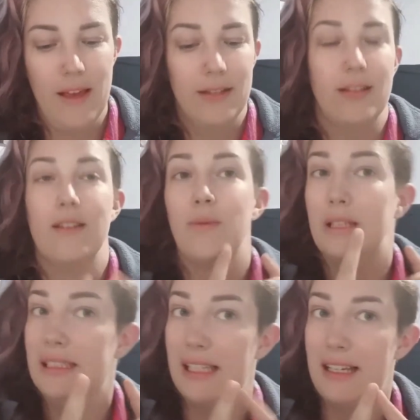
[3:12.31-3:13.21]
So that's
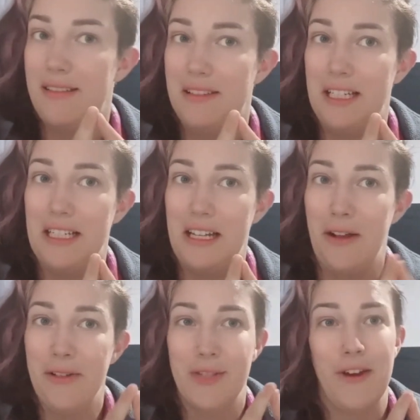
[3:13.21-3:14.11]
one thing you need to know.
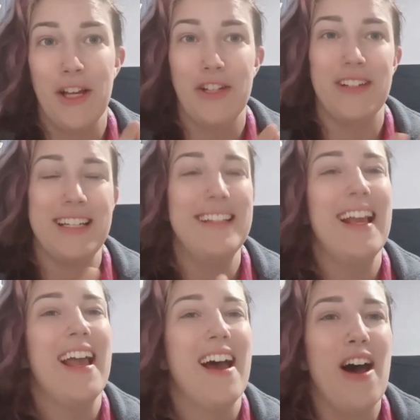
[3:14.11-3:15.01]
It's very green.
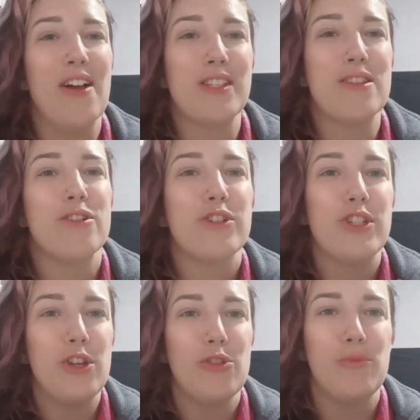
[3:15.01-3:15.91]
Also, there's
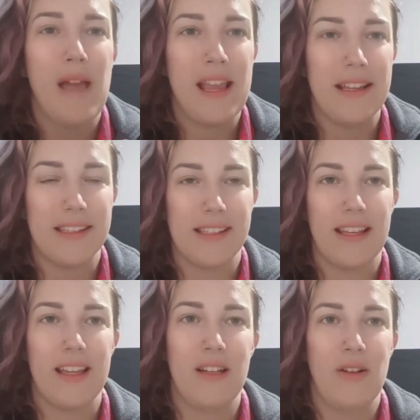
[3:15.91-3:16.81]
2 banks
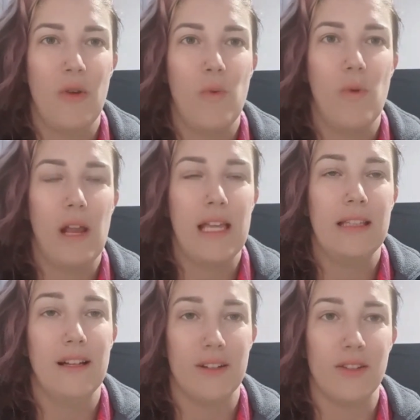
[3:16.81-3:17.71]
in
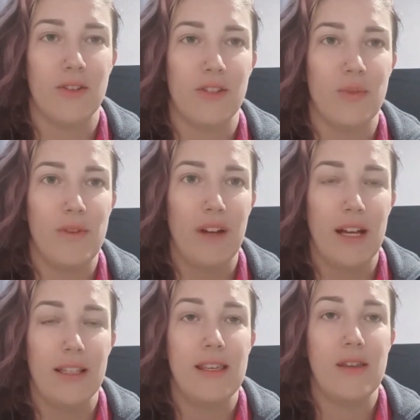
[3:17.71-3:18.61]
Luxor. So we've
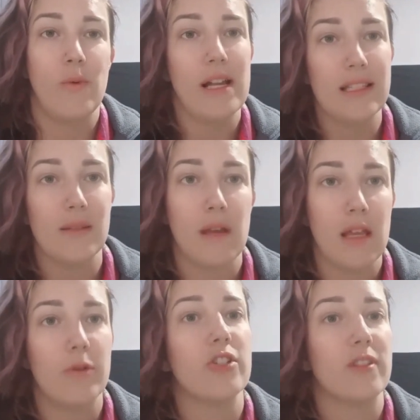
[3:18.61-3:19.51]
got the West Bank,
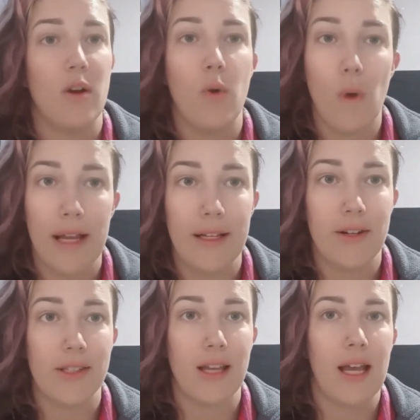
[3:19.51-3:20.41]
which is the quieter
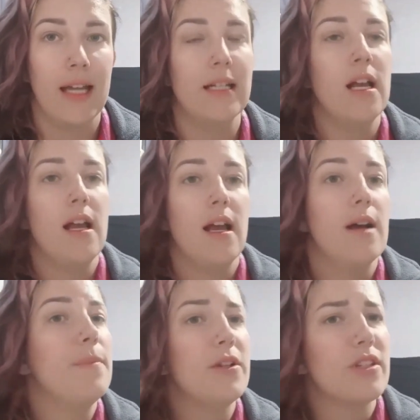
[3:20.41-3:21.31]
side.
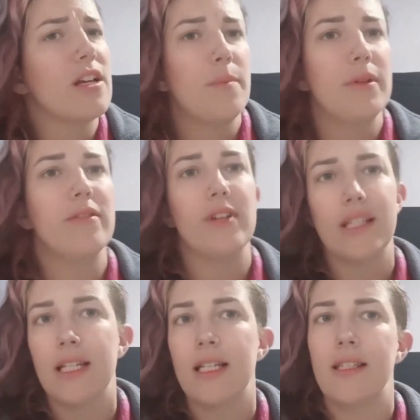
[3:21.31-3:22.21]
There's a couple of
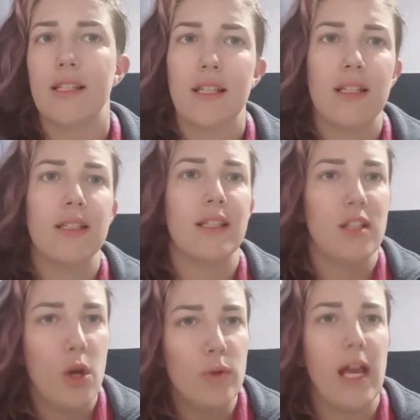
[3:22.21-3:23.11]
residences and
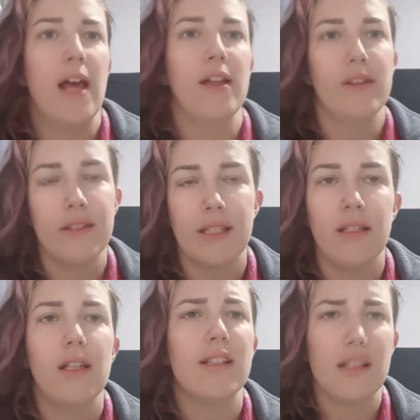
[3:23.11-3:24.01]
hotels, and
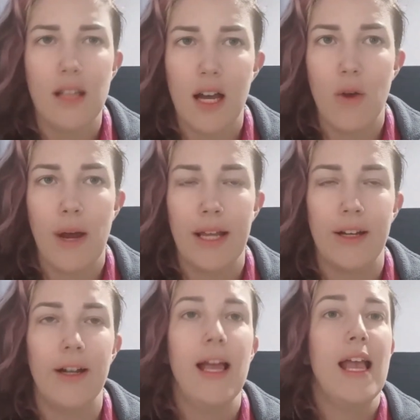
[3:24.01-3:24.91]
it's a lot
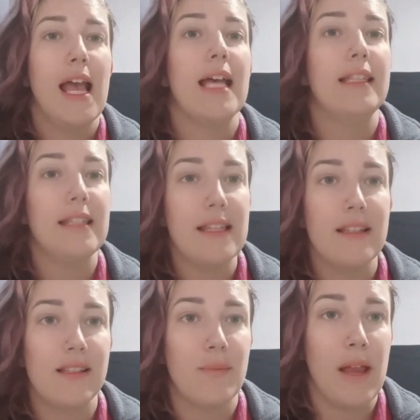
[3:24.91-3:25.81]
quieter. And the
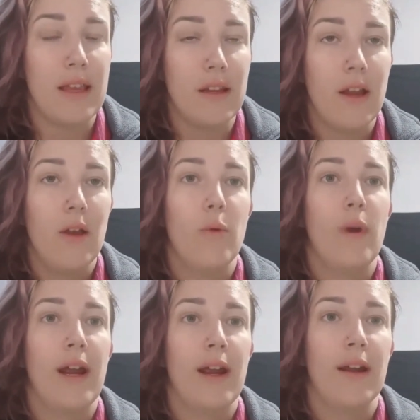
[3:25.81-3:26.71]
East Bank,
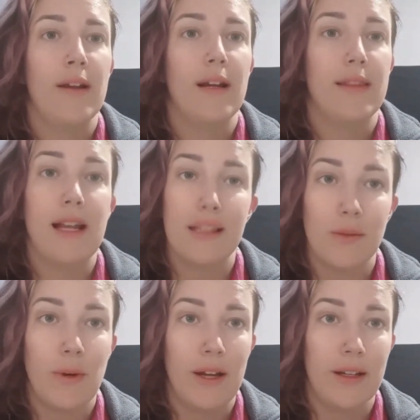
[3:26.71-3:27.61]
that's
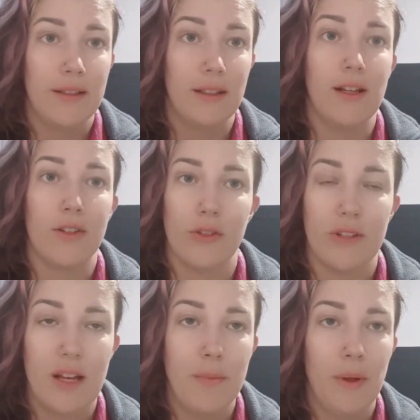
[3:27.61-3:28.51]
where the Luxor
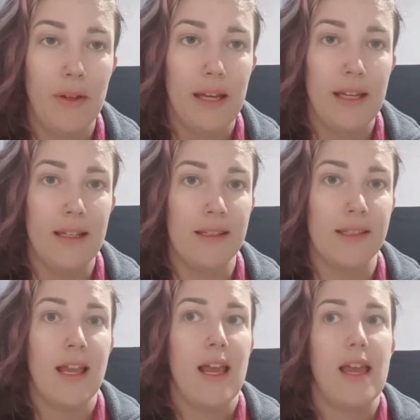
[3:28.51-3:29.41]
Temple is,
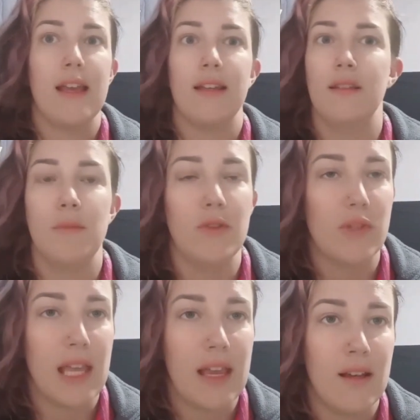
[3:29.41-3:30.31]
and the
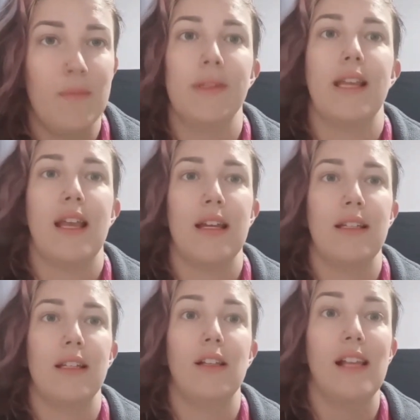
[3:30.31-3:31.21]
museums,
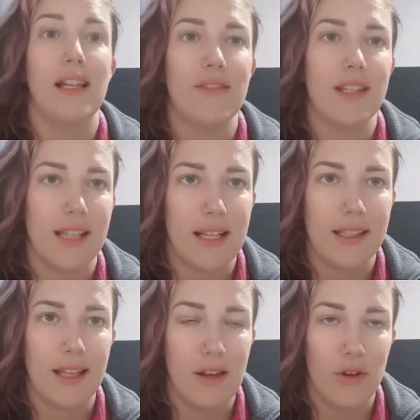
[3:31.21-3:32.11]
and a lot of the sites
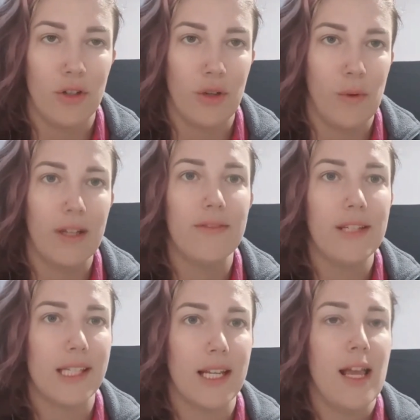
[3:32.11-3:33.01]
that you're going to want to
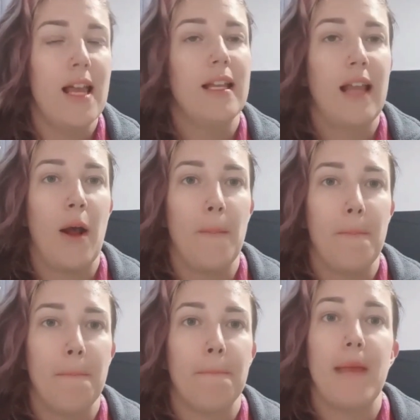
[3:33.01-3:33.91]
visit. Now,
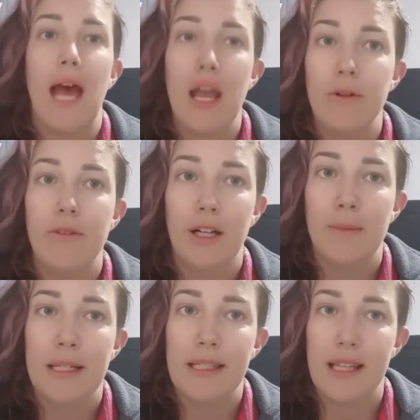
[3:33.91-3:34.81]
I would
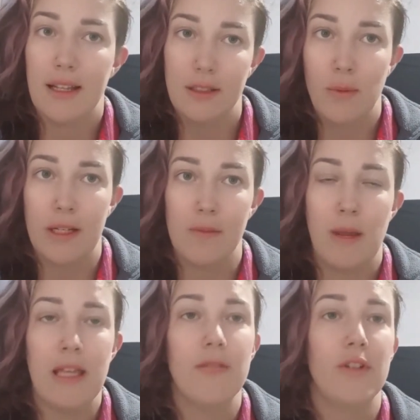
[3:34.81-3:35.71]
recommend staying on the West
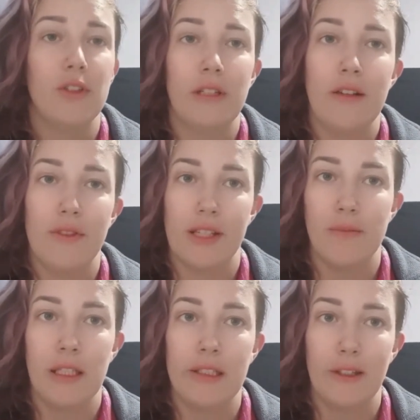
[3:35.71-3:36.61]
Bank if you're looking for
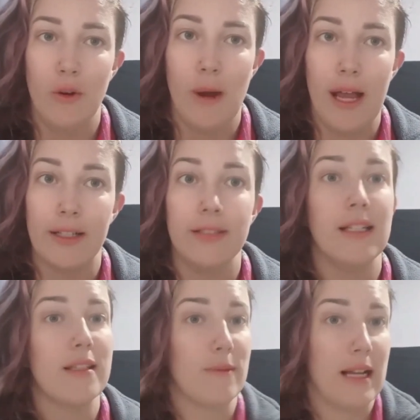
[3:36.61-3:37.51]
something a little quieter.
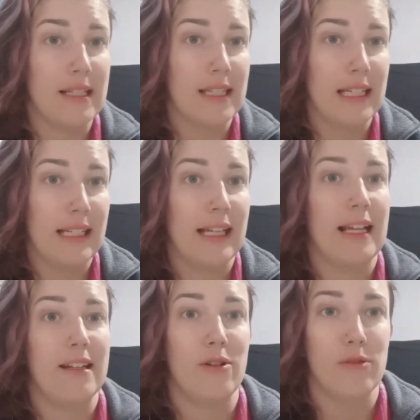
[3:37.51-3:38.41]
That's what I did, and I
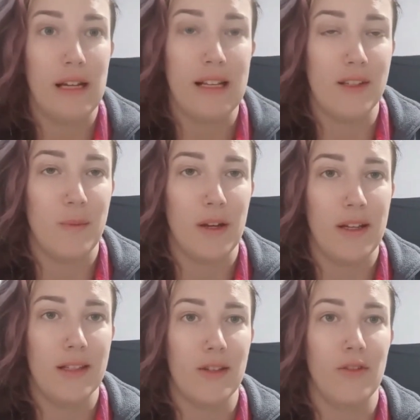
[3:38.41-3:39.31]
had a great
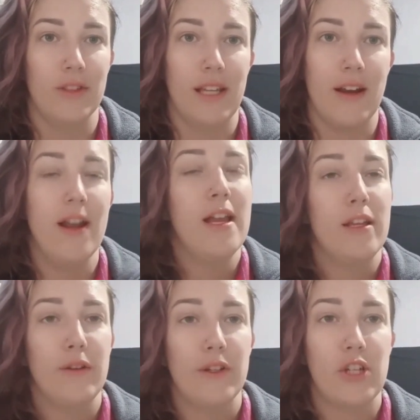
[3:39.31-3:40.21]
experience over there.
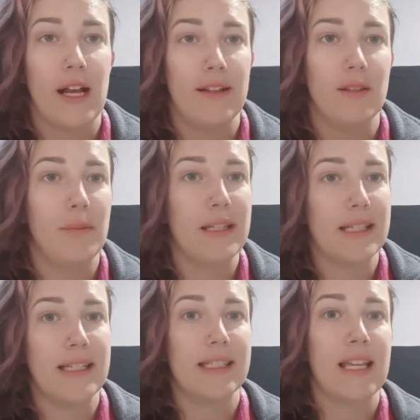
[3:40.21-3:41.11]
You can check out the place
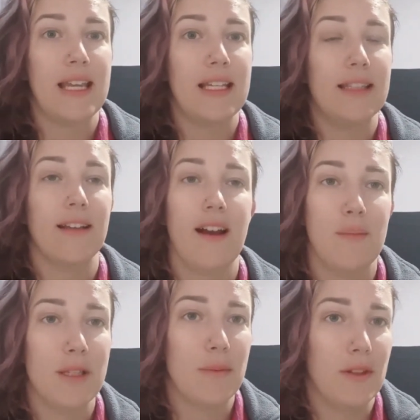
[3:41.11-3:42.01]
I stayed in the
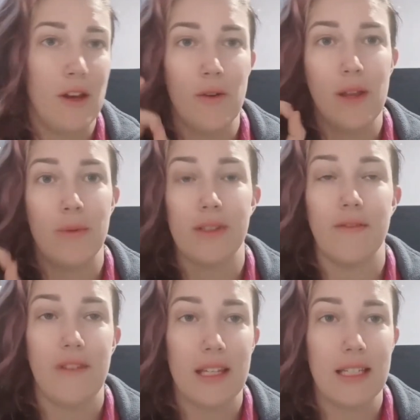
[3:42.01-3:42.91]
comments below. It was
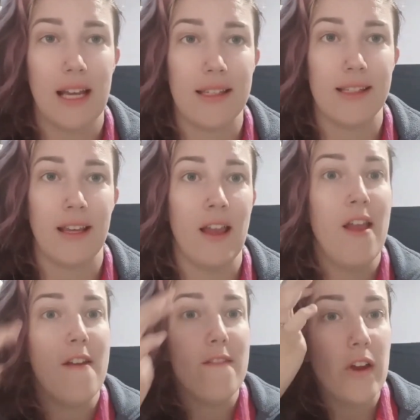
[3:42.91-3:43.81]
fantastic,
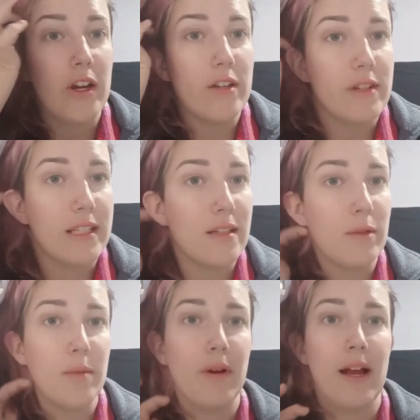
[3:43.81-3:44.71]
very
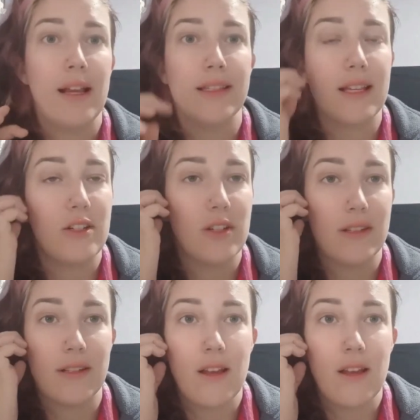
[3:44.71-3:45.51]
reasonably priced, and just